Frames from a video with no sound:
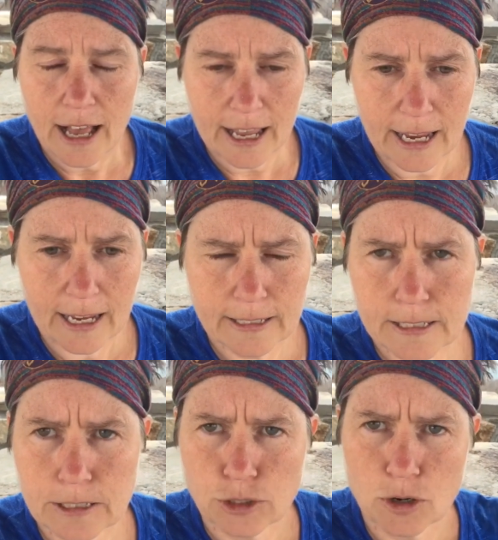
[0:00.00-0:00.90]
I had
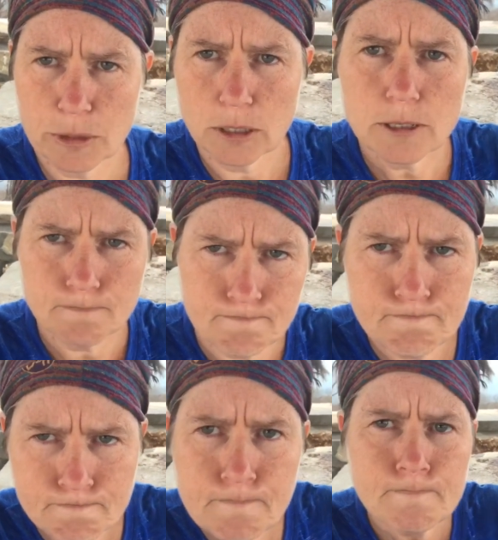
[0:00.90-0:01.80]
this determined look
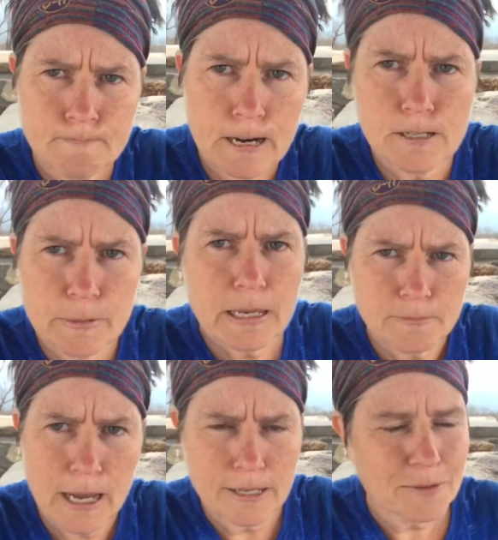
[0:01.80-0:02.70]
and I was making
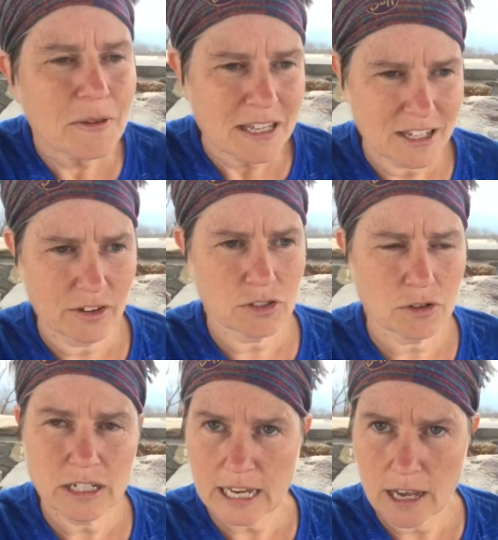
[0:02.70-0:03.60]
miles. If I was
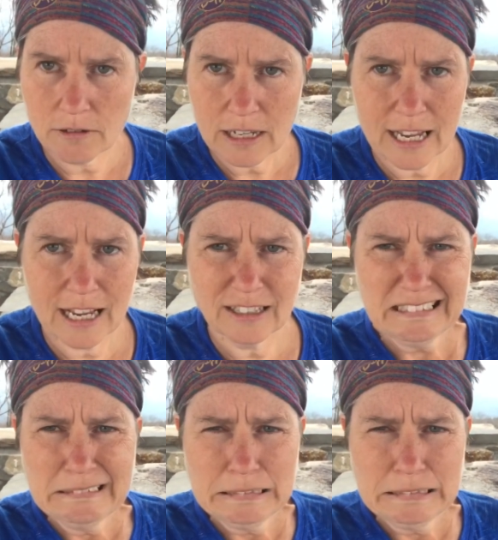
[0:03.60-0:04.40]
going down, I had the